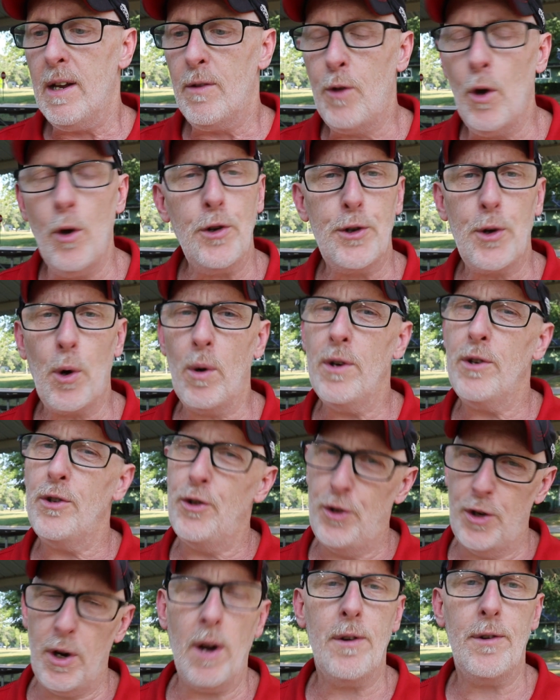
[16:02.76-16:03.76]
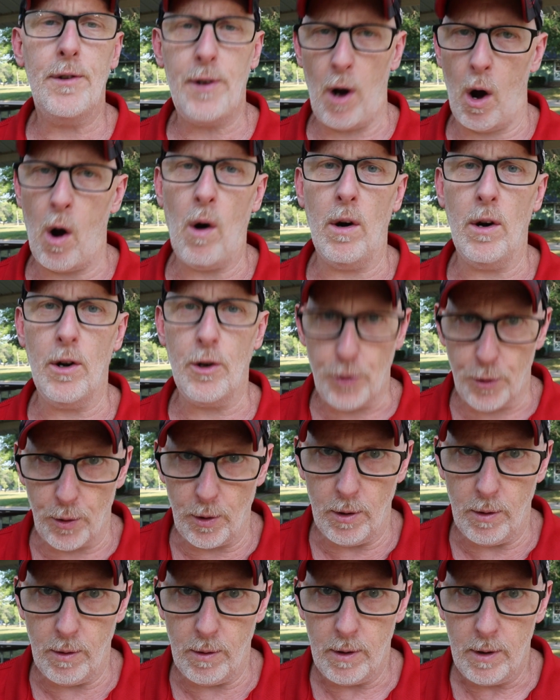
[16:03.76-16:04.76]
those stories just aren't
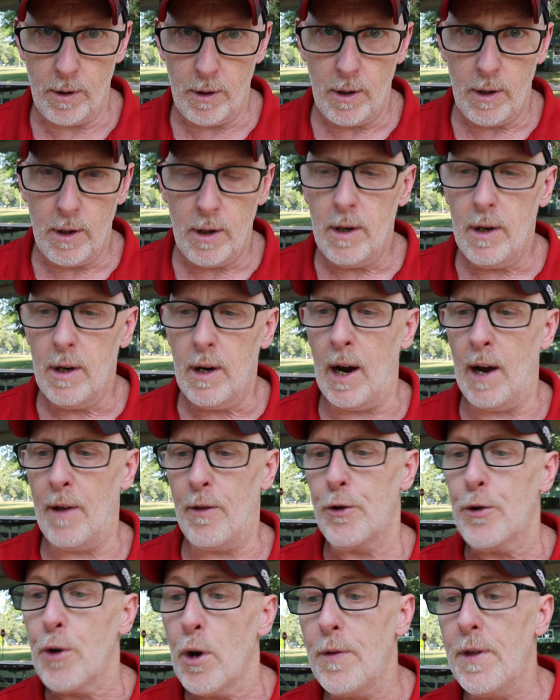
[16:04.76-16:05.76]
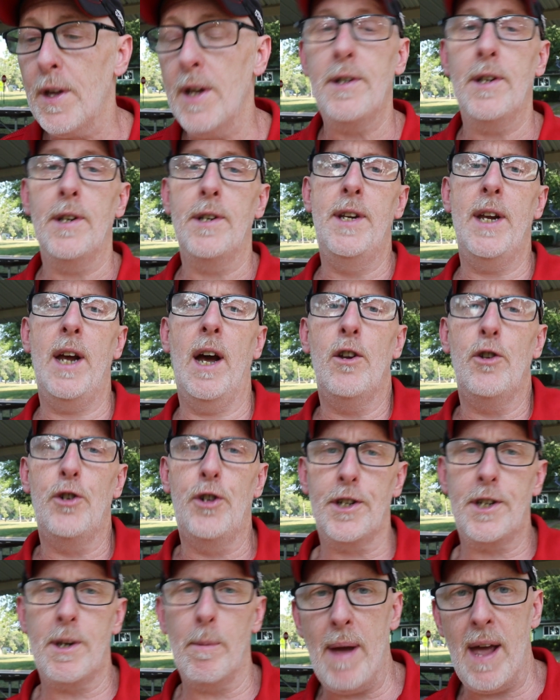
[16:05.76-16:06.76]
true. The truth is Deion's
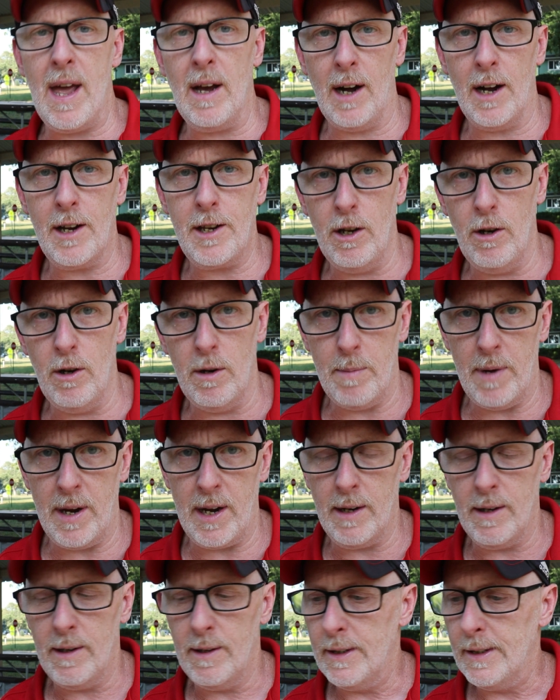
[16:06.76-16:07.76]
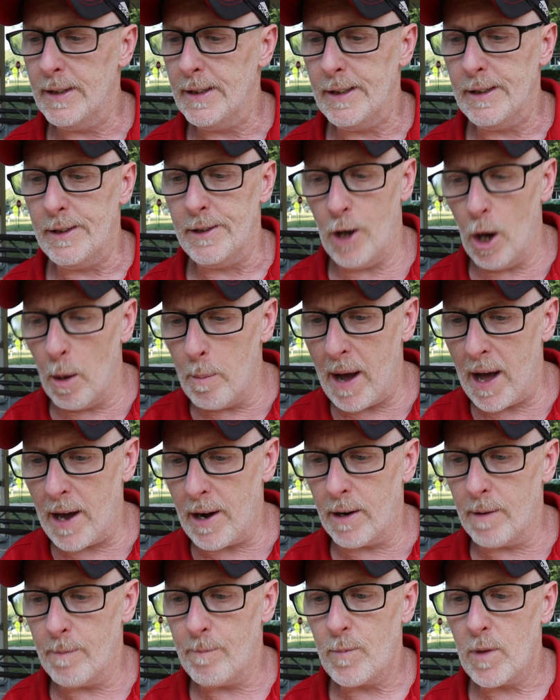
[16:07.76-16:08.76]
just a man like you and me, no
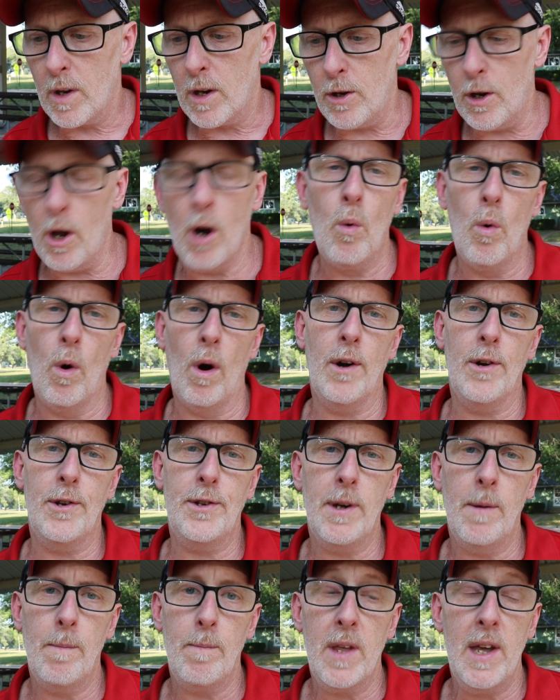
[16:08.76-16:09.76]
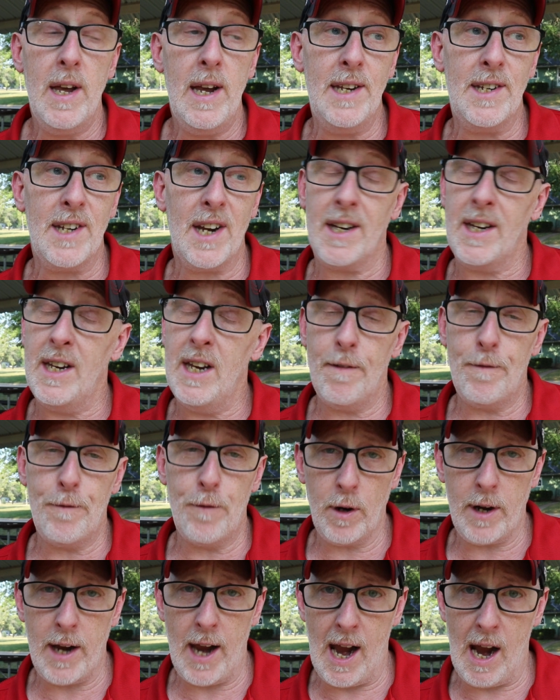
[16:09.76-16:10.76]
better, no worse. He's got a gift
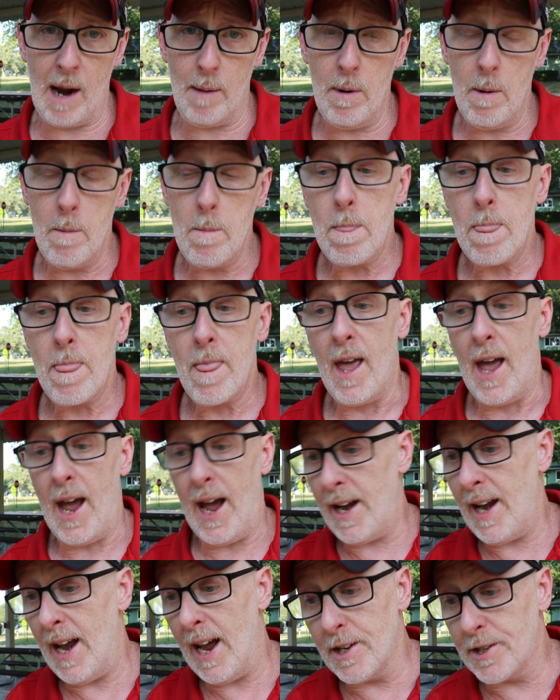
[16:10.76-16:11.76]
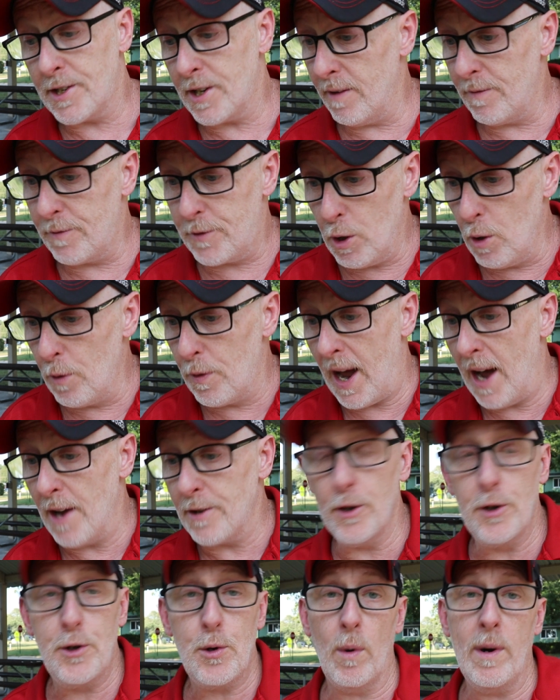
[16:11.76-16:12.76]
for gab, and as of
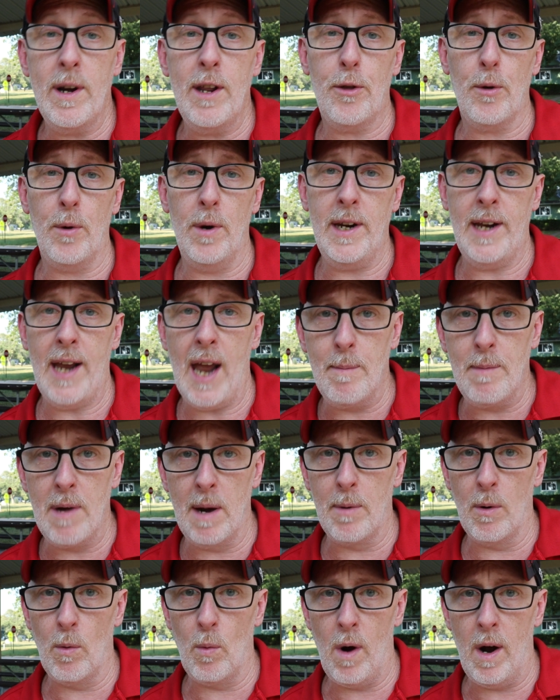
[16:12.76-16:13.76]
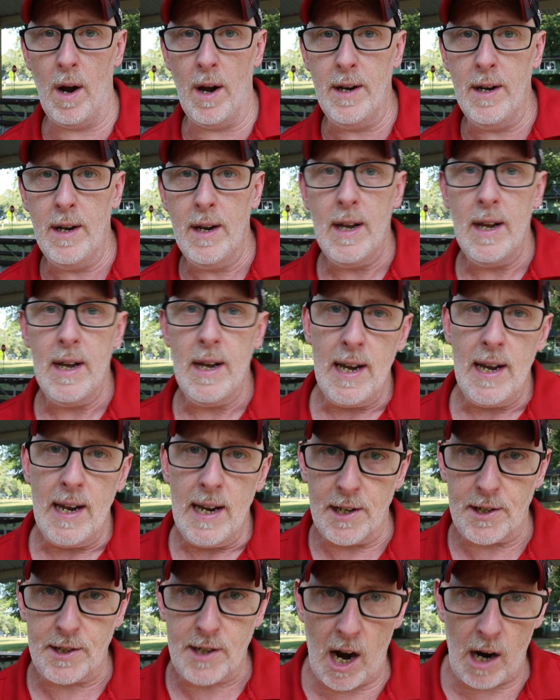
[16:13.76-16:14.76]
2023, game number 1,
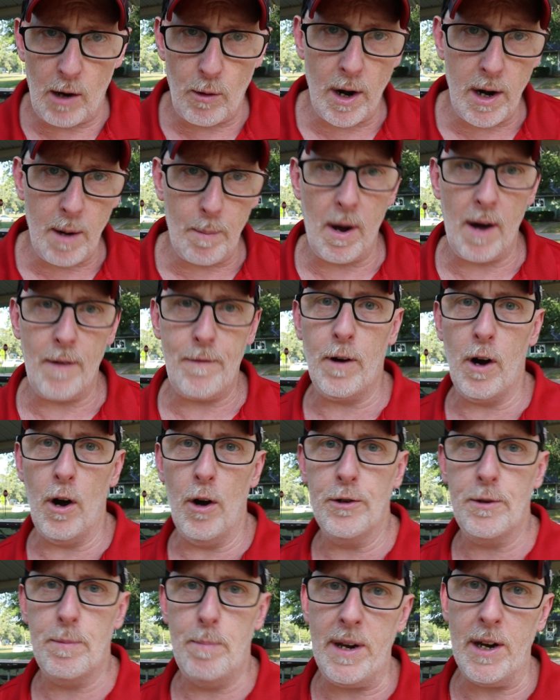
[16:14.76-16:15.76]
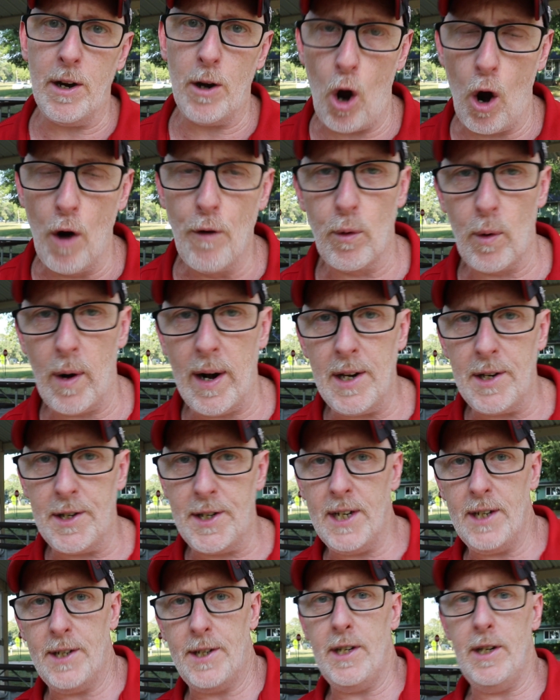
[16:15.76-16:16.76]
his Colorado Buffaloes beat an overrated
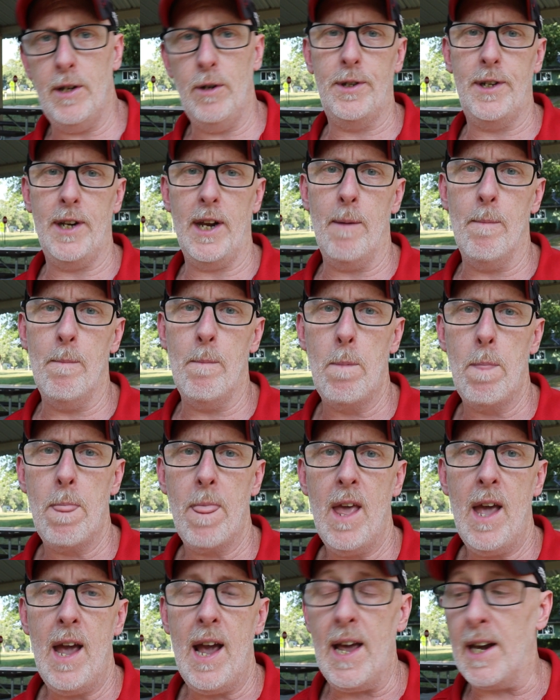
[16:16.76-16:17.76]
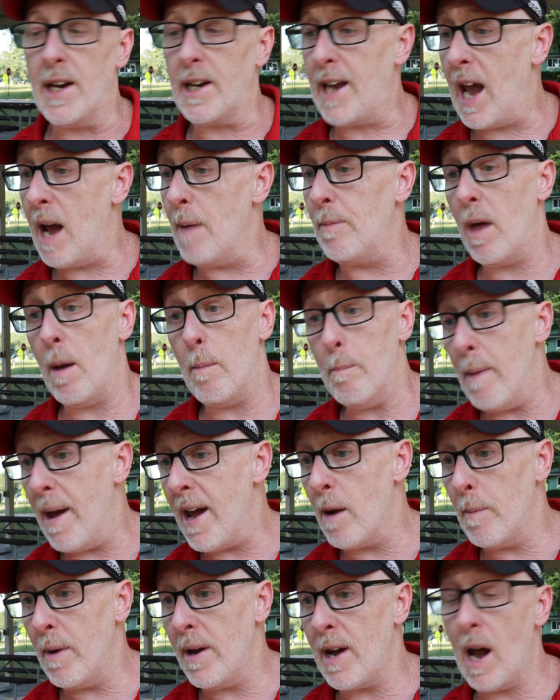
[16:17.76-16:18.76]
TCU team in a game that
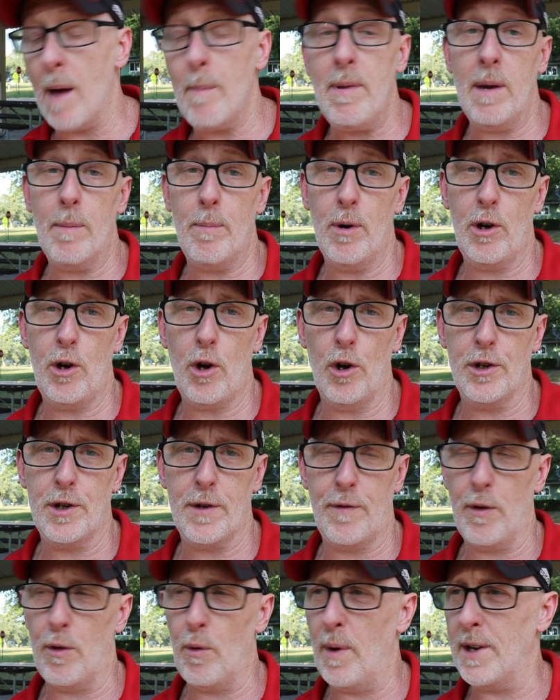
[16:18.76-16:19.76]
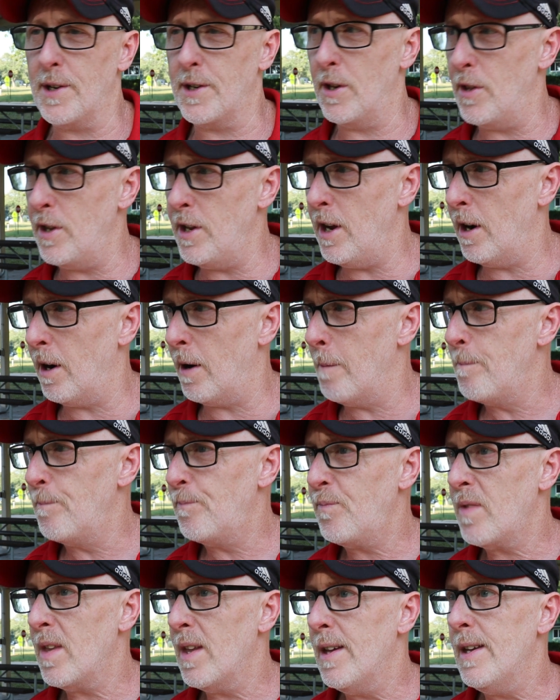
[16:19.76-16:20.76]
may or may not be a precursor for the rest of the year,
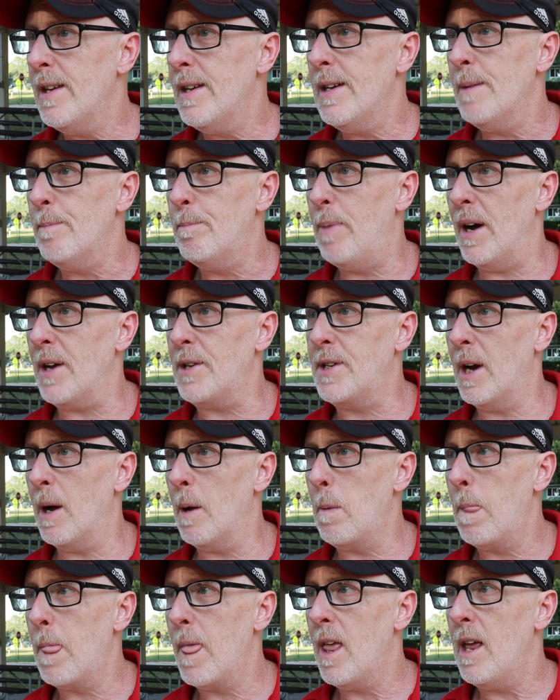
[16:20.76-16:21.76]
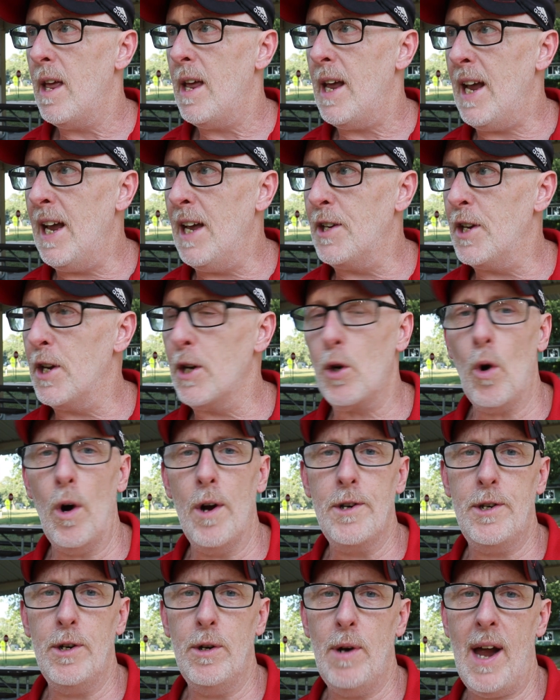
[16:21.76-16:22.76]
but isn't
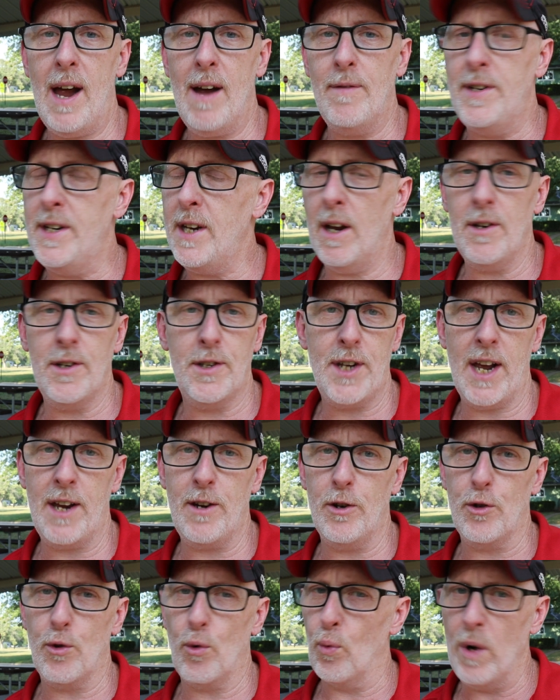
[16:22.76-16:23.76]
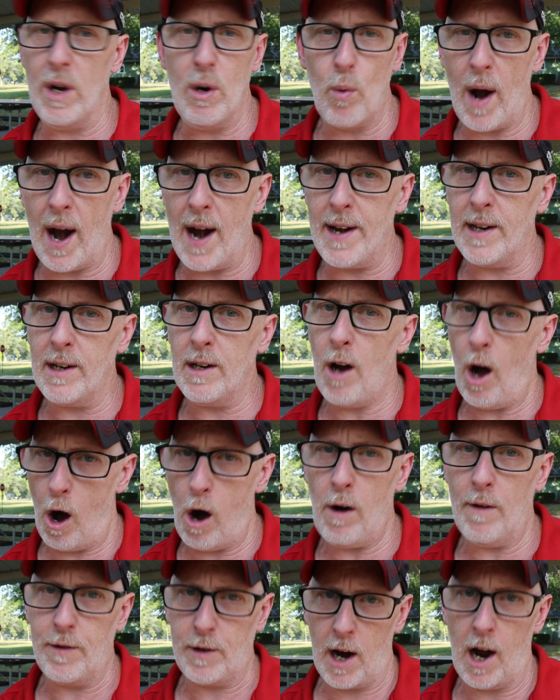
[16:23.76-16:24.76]
going to have Deion Sanders rewriting
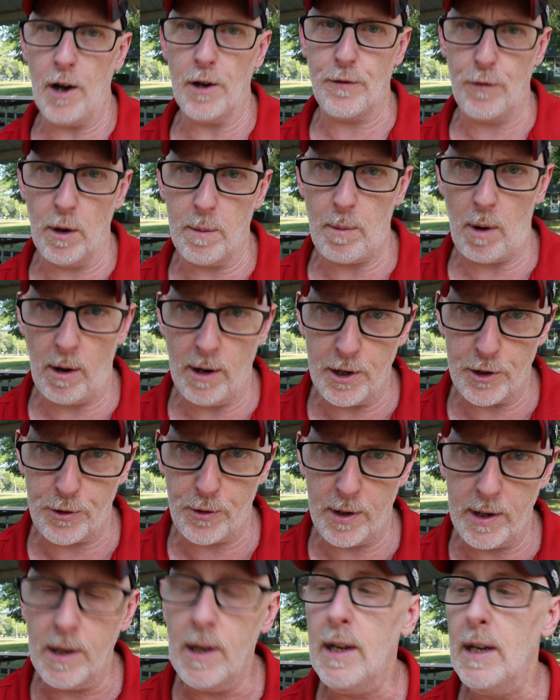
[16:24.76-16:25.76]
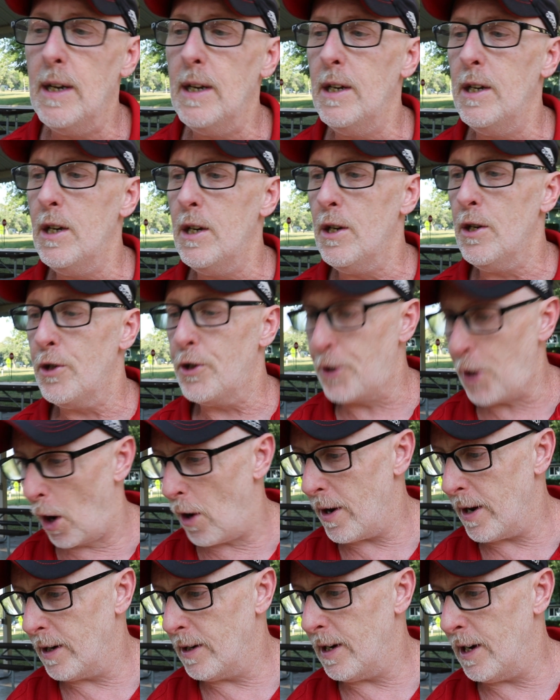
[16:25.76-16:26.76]
all of college football history
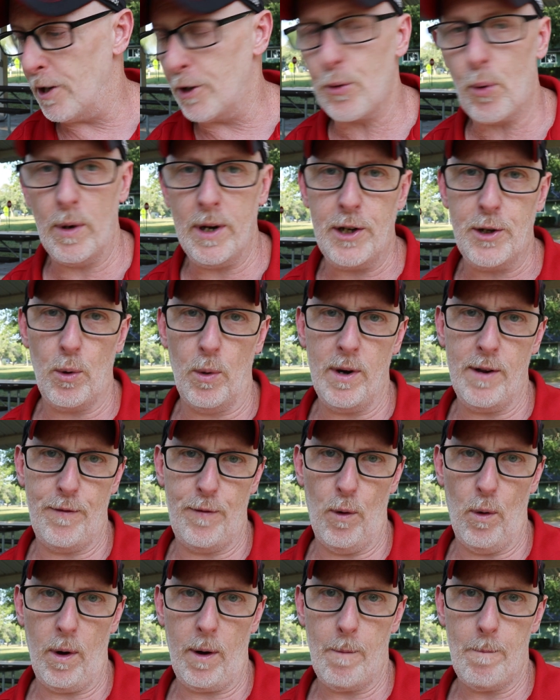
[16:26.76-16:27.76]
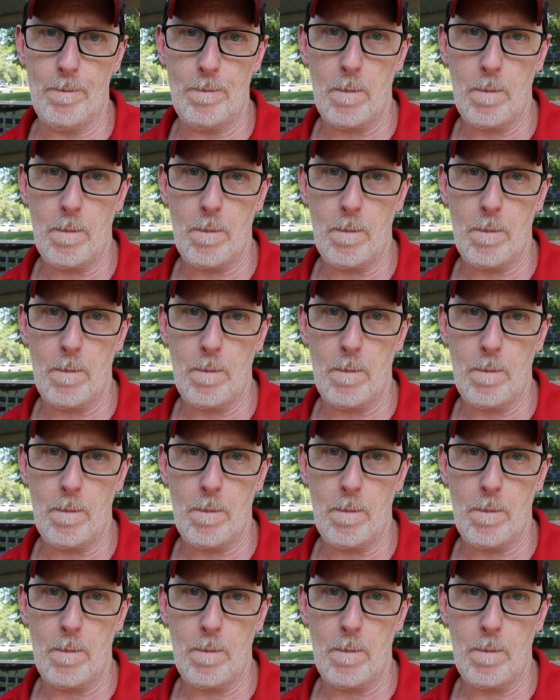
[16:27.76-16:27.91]
starting in 2024.